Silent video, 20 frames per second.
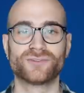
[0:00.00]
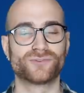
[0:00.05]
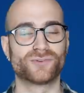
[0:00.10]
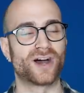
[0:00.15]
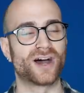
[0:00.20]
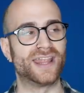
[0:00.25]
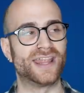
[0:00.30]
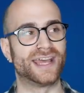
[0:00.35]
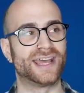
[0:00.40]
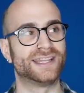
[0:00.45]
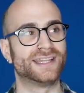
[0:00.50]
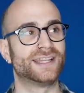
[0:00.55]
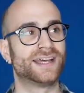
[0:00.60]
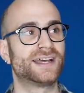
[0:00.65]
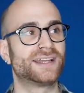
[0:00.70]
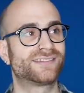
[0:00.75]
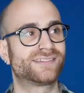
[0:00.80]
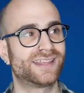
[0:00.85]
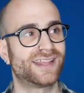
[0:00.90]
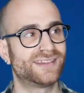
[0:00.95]
Right
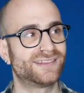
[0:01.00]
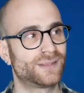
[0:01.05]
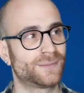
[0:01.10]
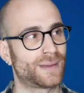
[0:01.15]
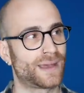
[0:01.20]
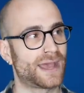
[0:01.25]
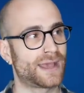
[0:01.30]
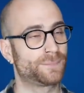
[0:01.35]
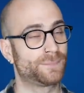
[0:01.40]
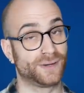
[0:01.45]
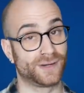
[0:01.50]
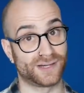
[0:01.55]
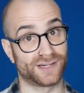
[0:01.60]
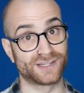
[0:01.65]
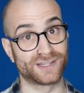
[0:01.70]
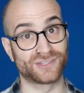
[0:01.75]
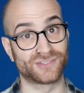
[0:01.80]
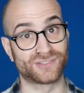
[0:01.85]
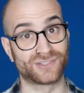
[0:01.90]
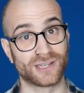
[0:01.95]
then, centre-back
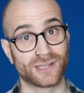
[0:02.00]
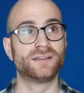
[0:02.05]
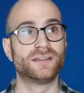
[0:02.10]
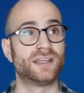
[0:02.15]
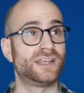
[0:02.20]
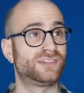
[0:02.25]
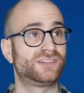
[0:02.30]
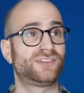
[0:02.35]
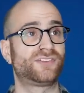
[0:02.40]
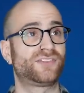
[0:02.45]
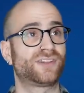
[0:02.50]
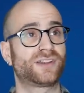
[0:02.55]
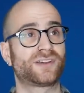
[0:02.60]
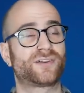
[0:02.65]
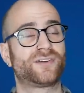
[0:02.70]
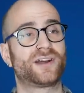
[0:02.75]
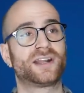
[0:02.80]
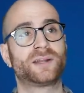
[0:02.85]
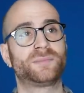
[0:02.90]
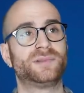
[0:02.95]
partnership. This is an
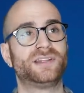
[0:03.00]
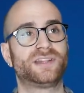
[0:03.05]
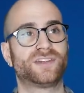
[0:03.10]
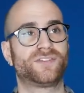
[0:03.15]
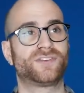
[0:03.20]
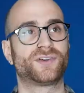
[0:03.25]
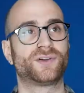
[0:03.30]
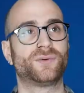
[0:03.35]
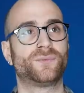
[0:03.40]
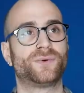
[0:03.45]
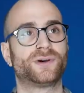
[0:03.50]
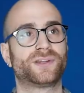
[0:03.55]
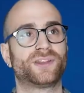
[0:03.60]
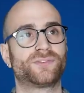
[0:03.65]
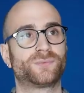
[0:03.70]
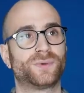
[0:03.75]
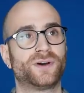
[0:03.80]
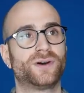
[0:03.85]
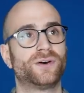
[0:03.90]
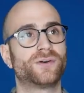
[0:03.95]
incredibly difficult one
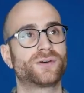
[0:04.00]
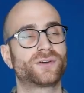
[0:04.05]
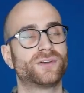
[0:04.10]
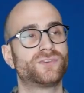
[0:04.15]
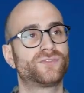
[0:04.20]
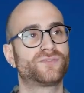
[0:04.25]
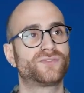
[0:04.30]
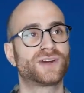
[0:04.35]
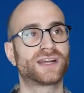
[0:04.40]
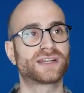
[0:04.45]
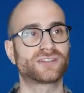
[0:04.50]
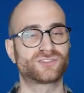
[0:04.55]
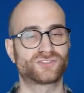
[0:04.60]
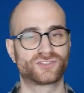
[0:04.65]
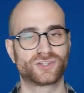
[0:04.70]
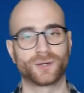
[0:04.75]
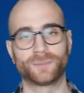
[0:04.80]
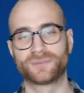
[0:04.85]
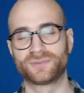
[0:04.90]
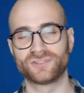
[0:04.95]
as well because Frank's
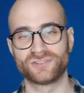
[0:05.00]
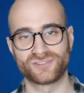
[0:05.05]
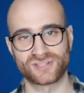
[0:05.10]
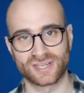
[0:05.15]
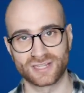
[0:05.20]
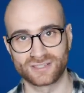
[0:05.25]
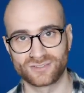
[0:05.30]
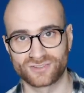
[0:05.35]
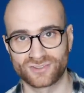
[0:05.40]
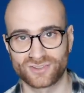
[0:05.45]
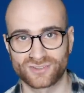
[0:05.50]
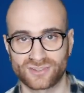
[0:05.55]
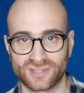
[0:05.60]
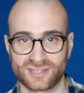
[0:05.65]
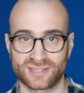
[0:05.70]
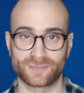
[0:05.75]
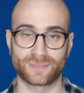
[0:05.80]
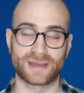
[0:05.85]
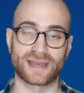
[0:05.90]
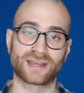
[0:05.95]
chopped and changed the
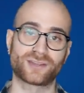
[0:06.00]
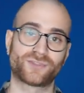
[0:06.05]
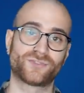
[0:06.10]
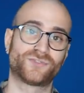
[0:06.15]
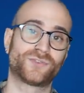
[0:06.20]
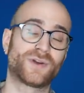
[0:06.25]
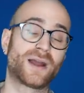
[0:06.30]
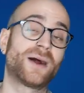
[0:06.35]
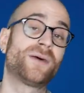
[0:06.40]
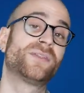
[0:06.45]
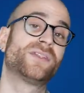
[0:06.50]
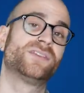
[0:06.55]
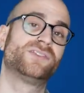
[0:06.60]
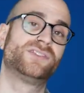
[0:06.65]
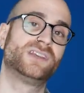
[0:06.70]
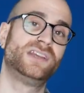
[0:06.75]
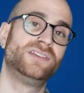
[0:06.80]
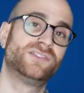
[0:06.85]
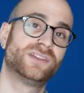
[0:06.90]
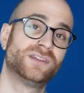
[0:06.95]
centre-backs throughout the
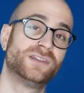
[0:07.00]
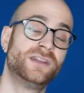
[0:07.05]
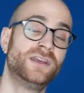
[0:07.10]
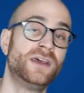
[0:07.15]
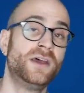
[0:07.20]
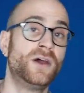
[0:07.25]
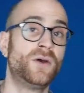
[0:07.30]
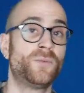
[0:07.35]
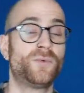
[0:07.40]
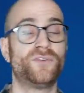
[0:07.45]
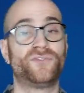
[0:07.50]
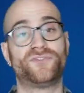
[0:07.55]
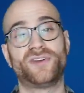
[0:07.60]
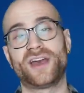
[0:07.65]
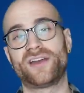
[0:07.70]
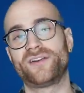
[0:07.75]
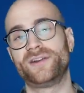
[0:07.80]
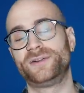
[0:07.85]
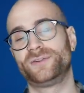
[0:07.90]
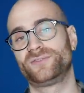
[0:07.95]
season with
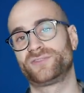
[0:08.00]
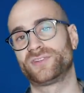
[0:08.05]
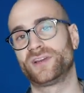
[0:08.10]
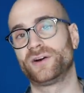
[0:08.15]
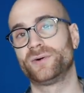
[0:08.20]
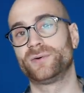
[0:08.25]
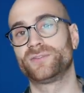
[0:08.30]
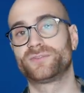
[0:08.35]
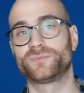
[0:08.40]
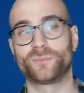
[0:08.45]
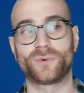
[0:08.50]
varied results.